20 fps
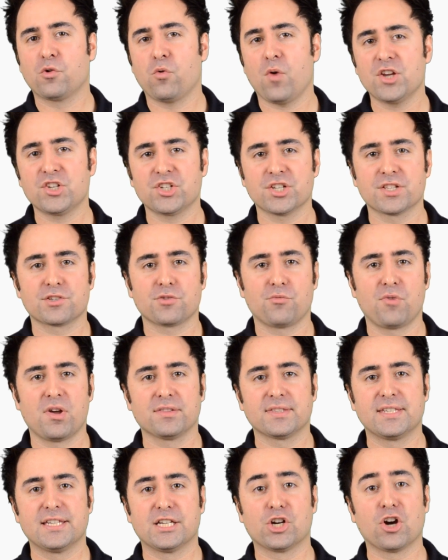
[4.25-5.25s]
questions
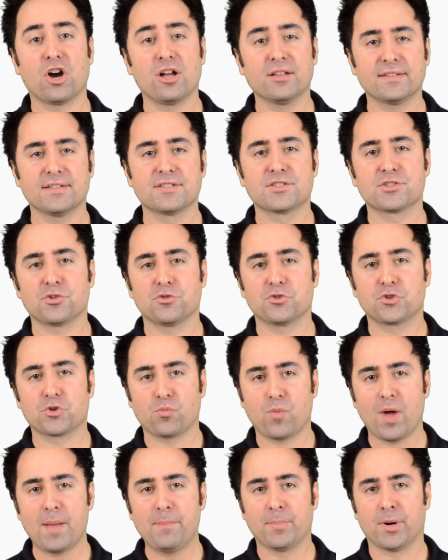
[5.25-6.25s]
around the content search
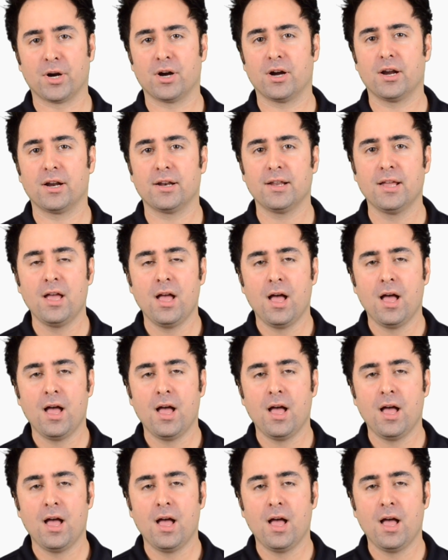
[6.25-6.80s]
web part